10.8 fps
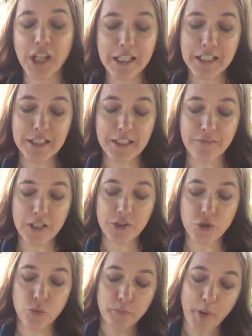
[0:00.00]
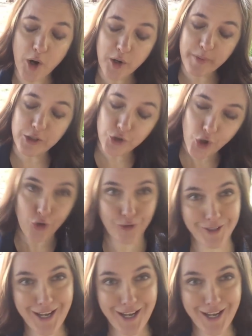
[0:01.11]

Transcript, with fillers: 1972, Barnaby Jones.